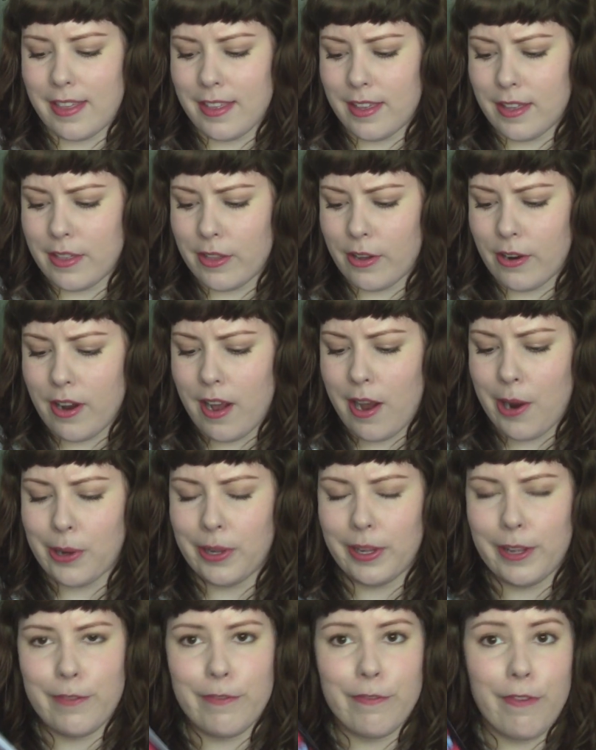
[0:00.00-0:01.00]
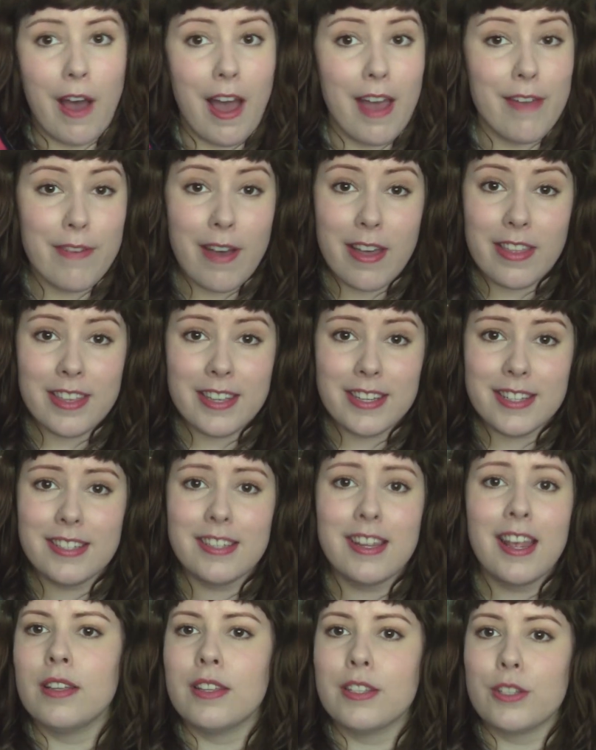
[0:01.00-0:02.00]
I think there are currently 5
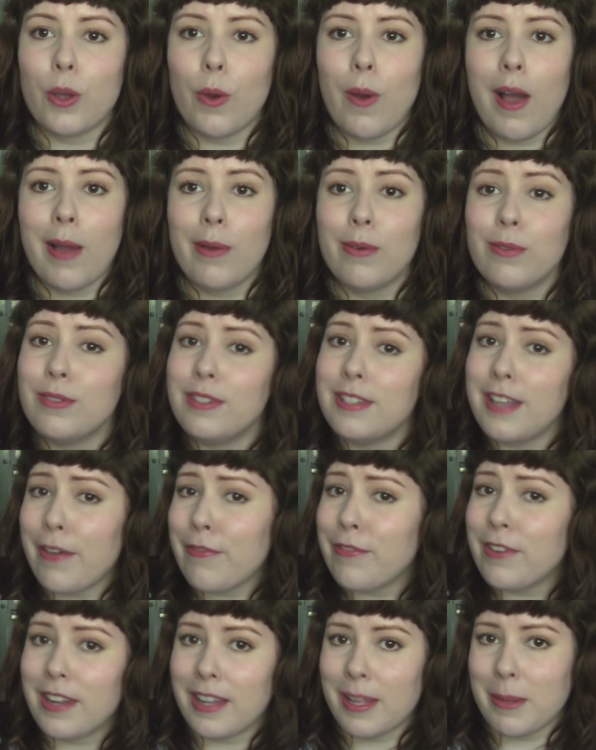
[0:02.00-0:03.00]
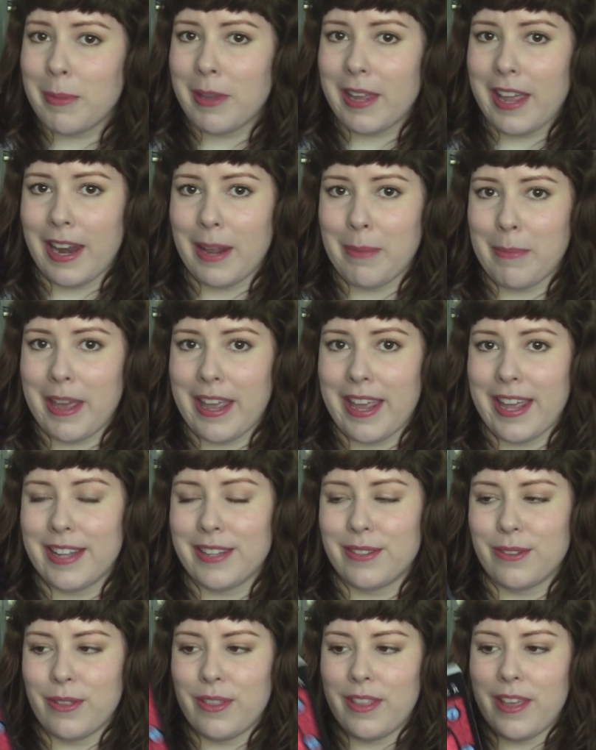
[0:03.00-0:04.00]
others, so I will definitely be getting my
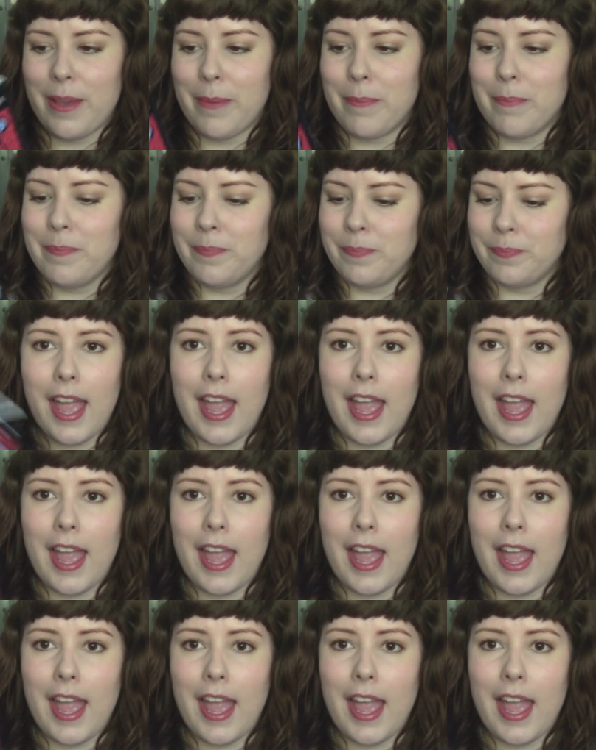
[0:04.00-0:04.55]
hands on them.